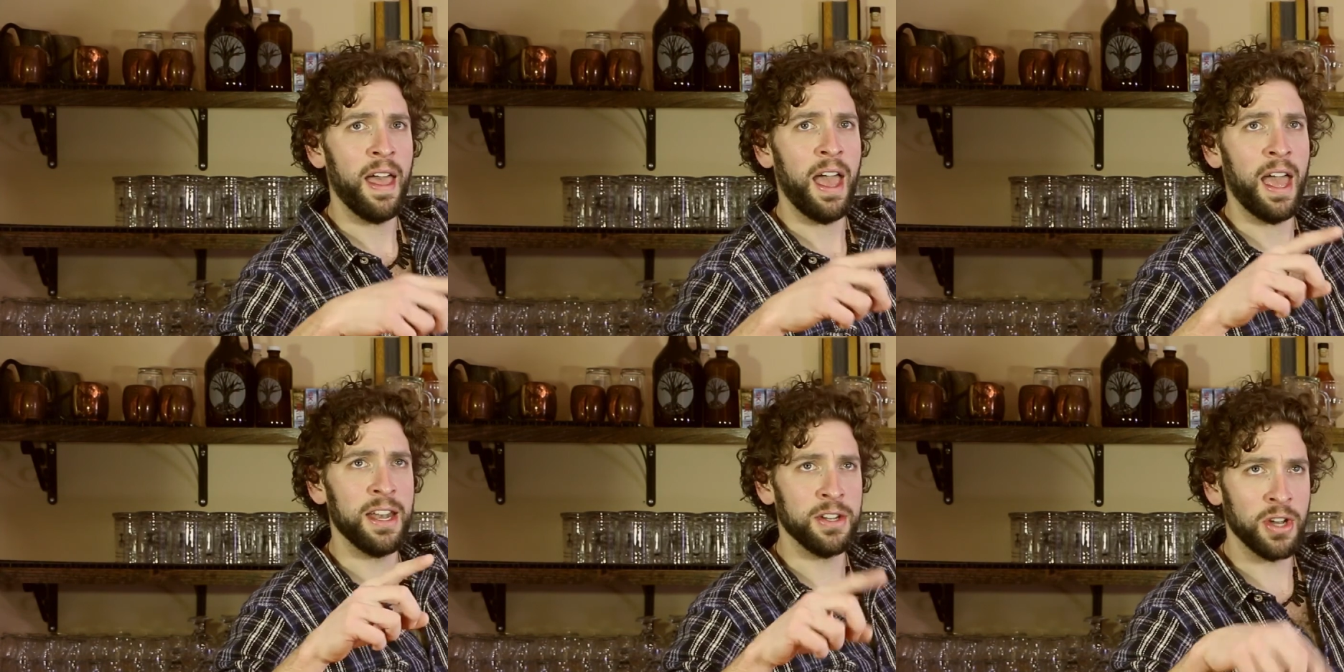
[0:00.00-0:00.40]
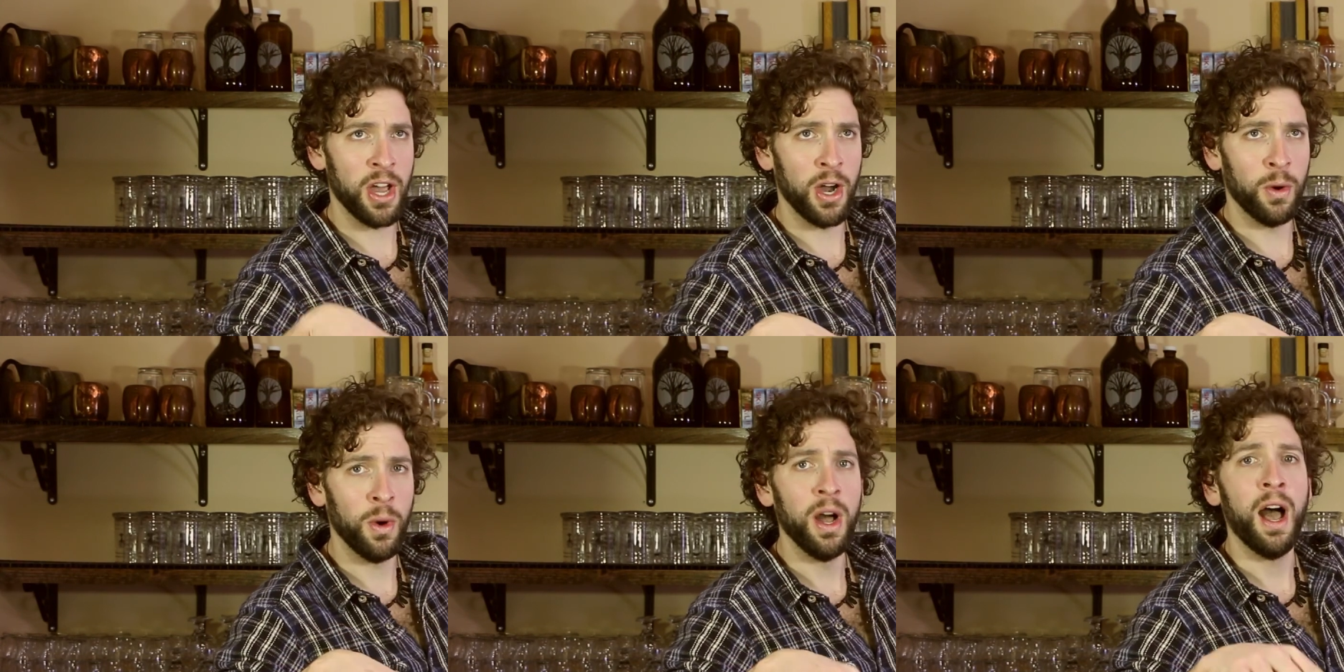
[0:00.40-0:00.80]
and
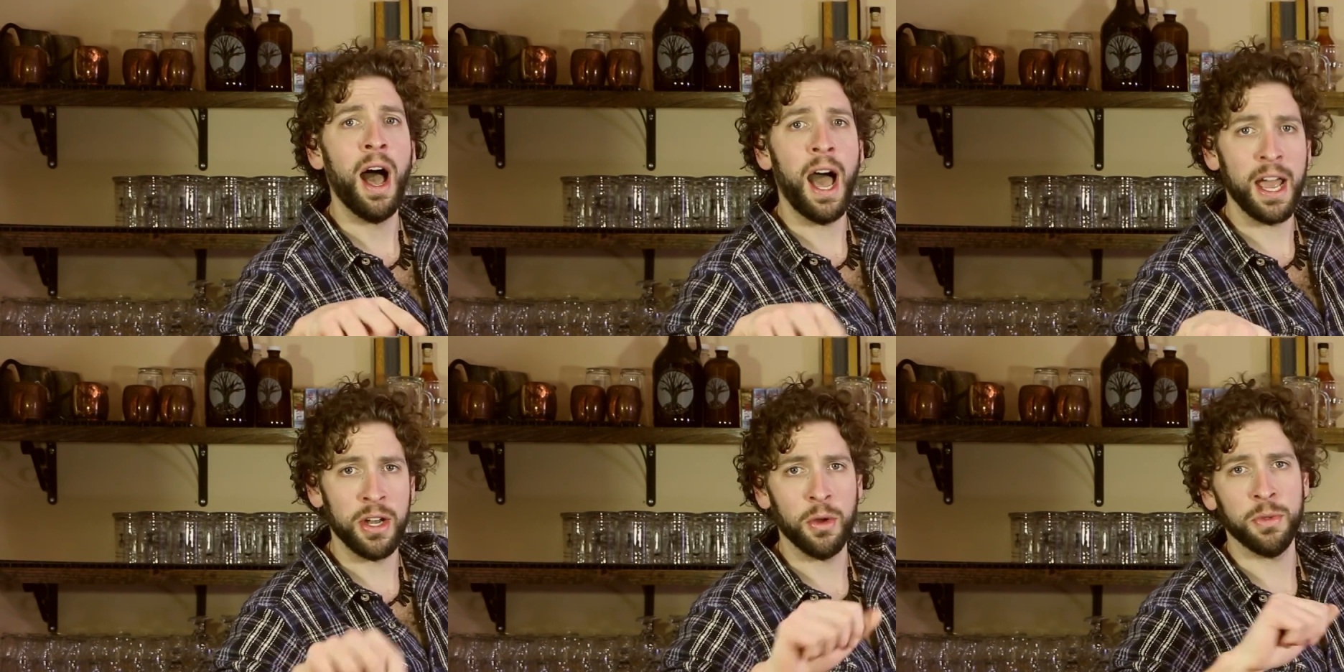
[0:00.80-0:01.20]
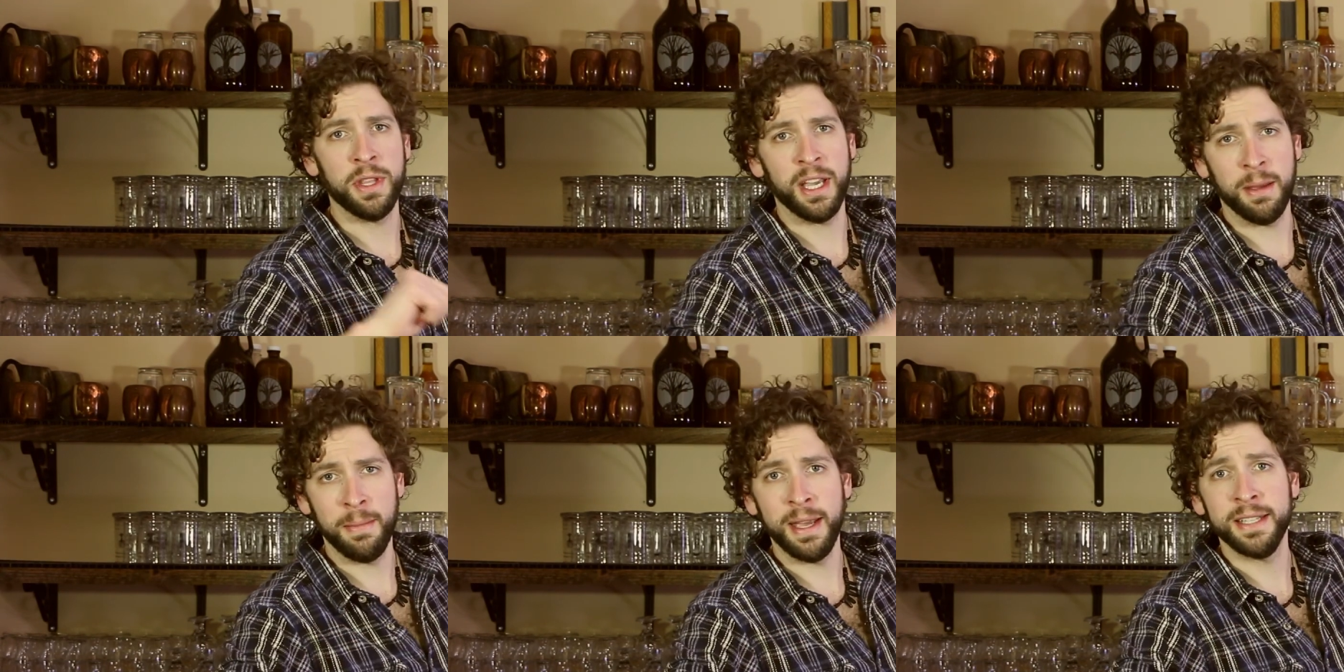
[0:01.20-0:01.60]
no, I don't
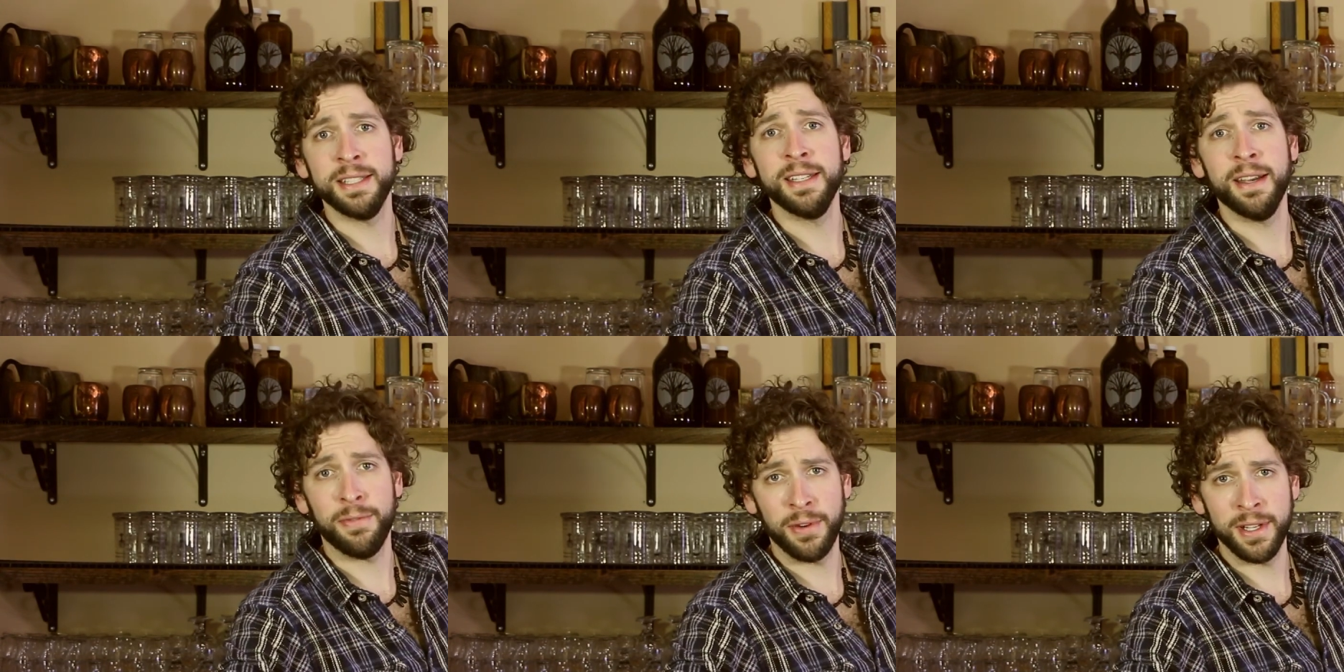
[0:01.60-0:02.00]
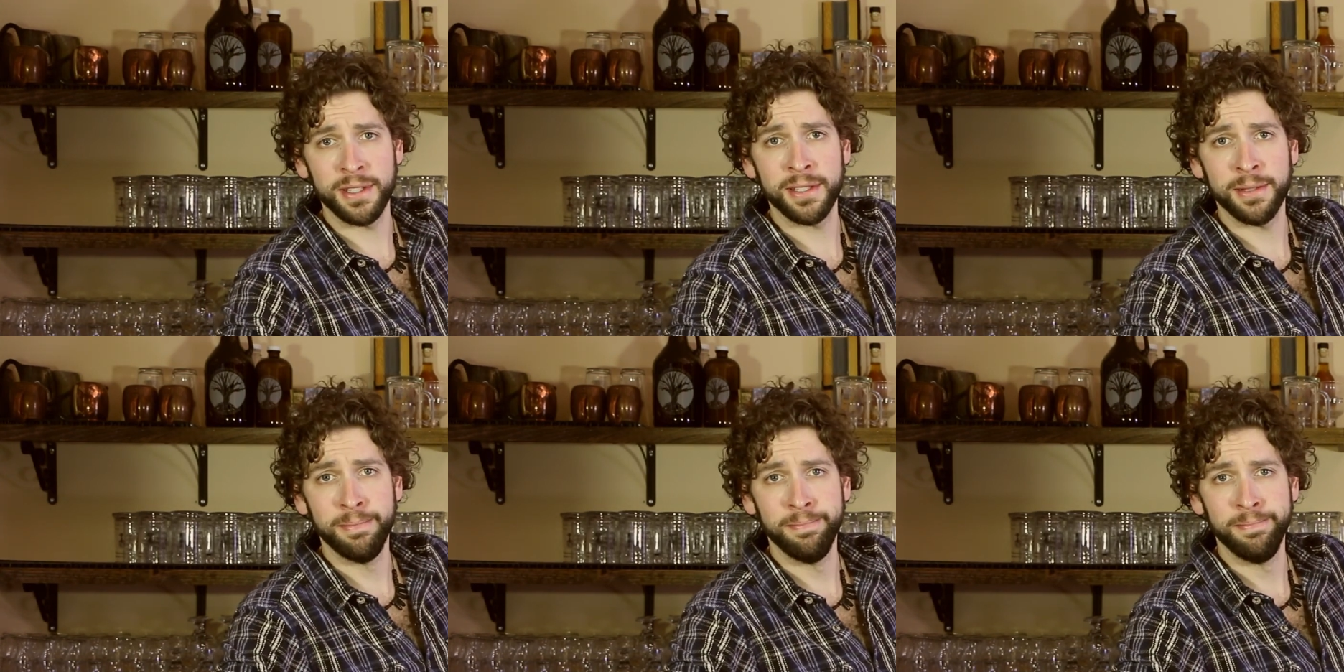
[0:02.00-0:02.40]
think it makes a
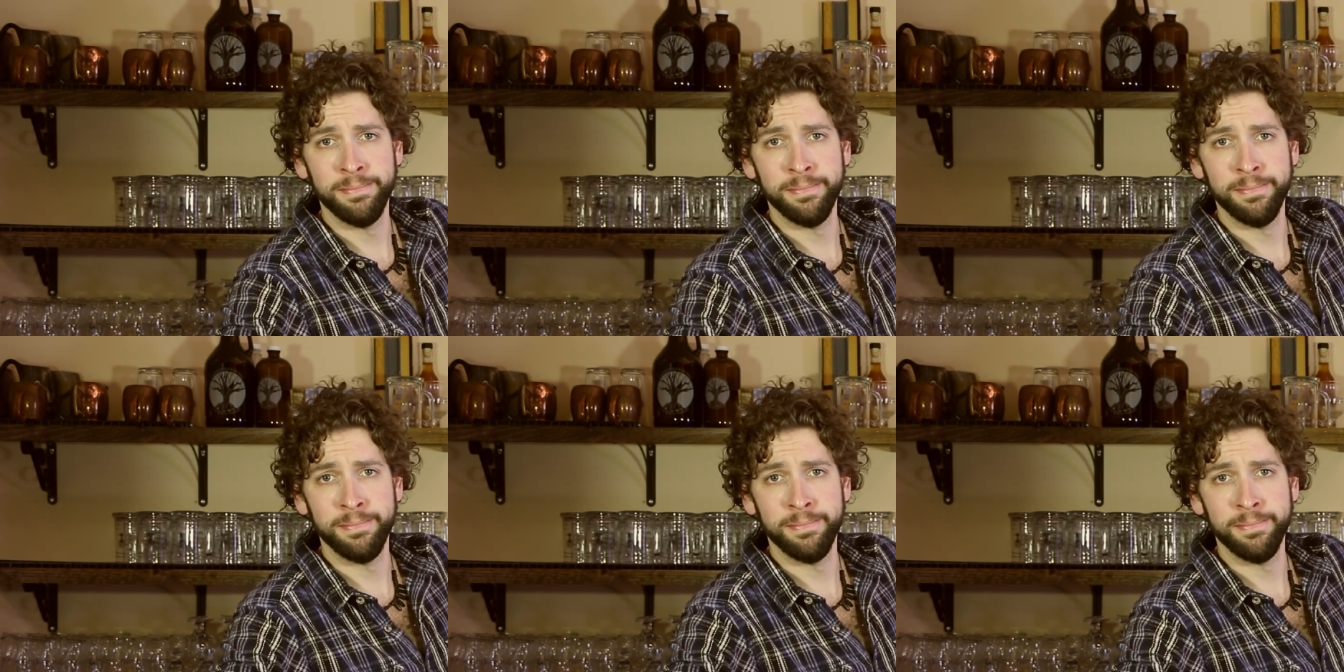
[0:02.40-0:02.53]
difference.